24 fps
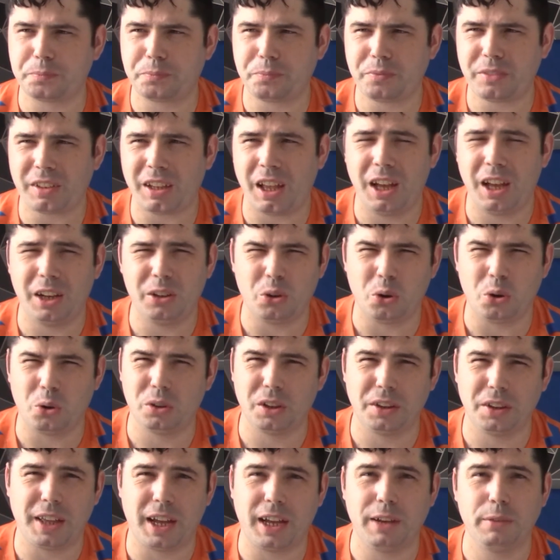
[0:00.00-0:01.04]
And not
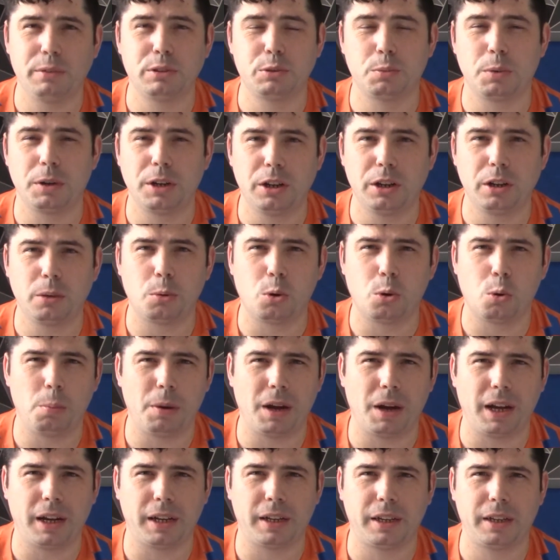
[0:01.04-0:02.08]
only that, he was winning the ball
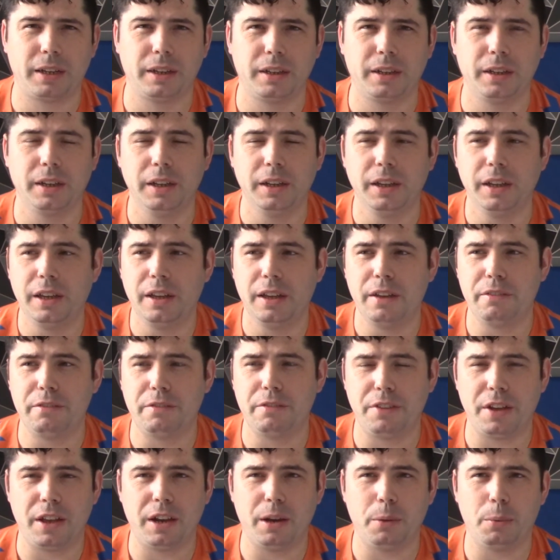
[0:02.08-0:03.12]
back
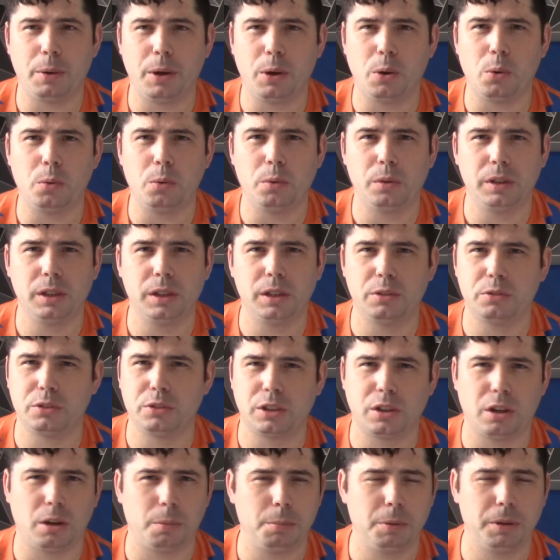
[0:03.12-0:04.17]
very well. There was a
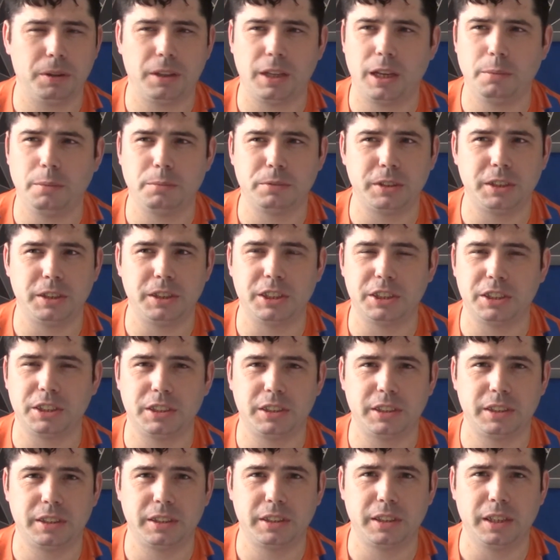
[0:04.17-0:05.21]
couple of times he
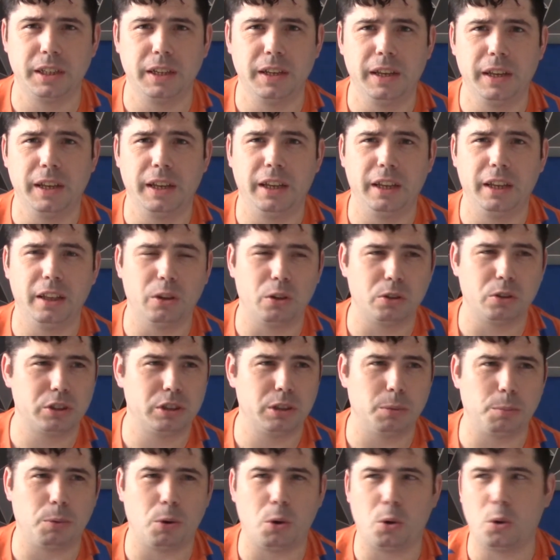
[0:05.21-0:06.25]
lost the
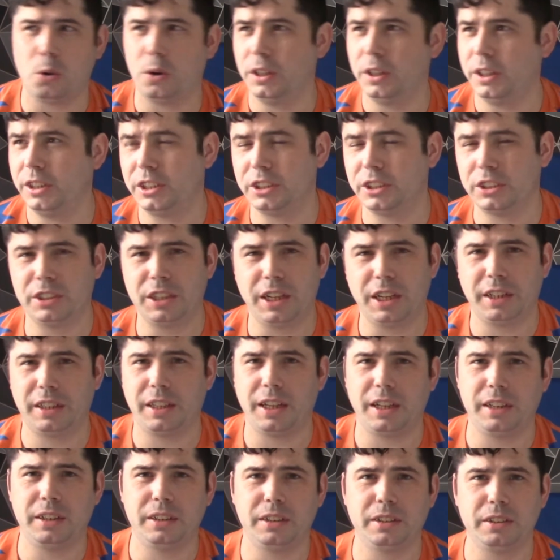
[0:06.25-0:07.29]
ball and he just nicked
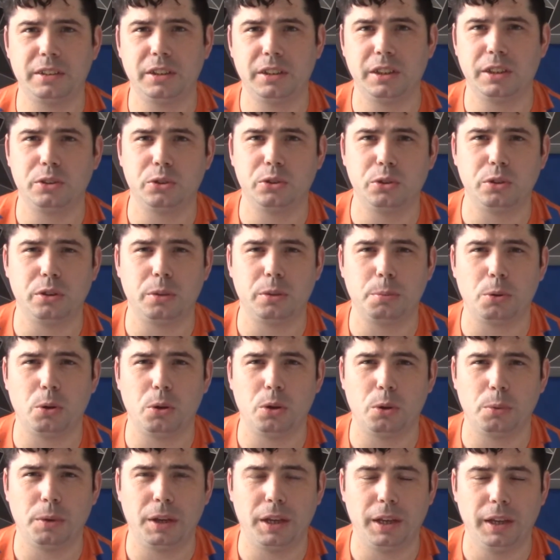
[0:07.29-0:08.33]
in and took the ball
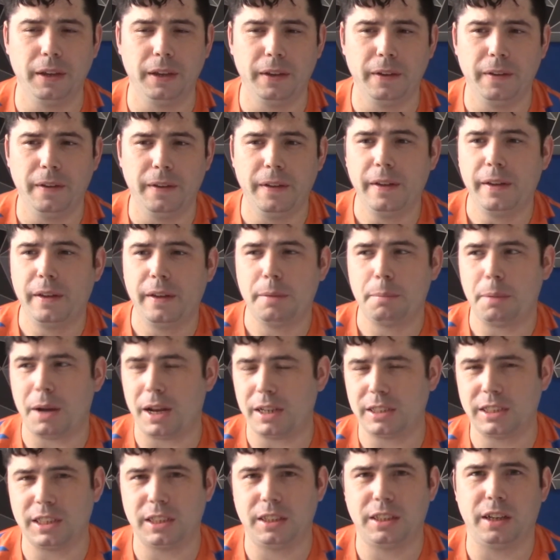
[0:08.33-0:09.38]
away,
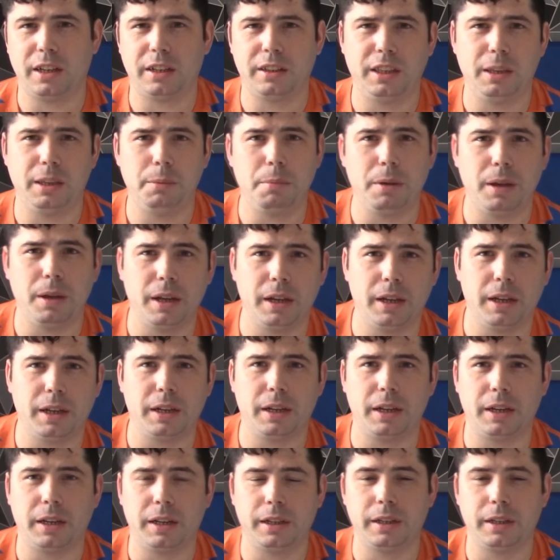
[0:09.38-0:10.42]
passed it to a teammate
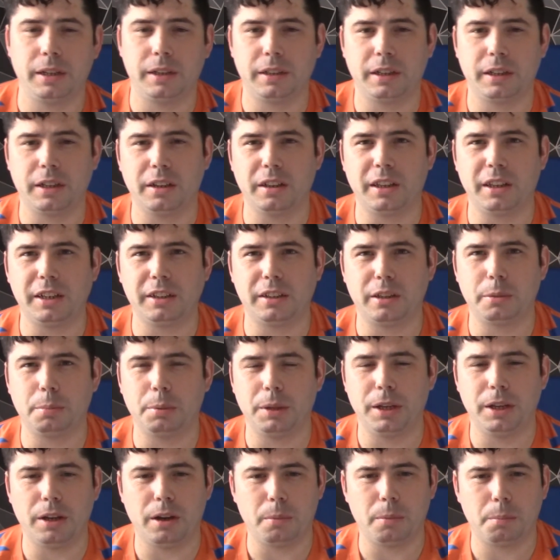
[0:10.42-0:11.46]
and kind of linked to
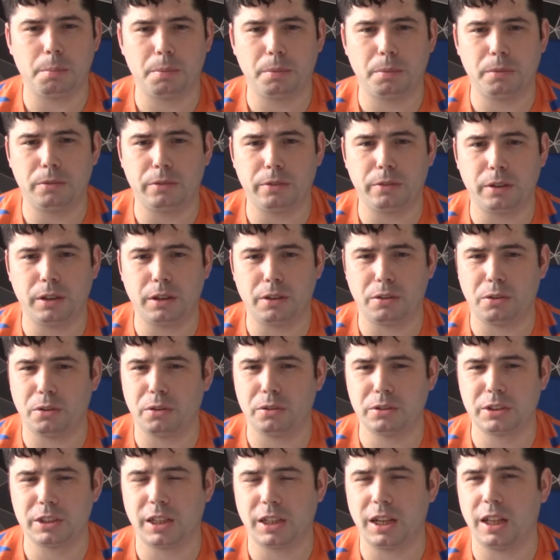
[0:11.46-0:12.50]
play up. I thought
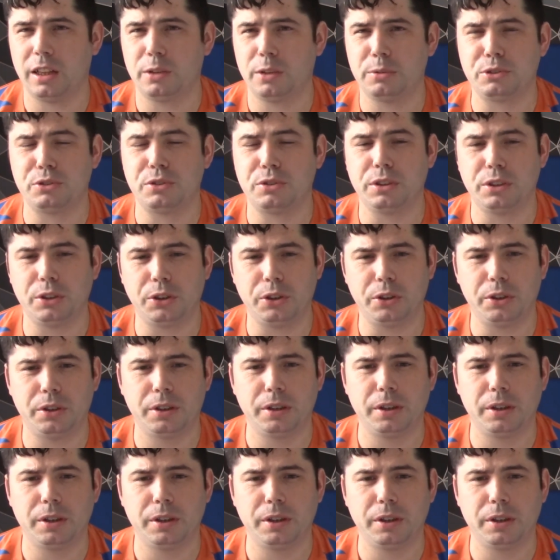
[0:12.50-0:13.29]
Sakala was really good.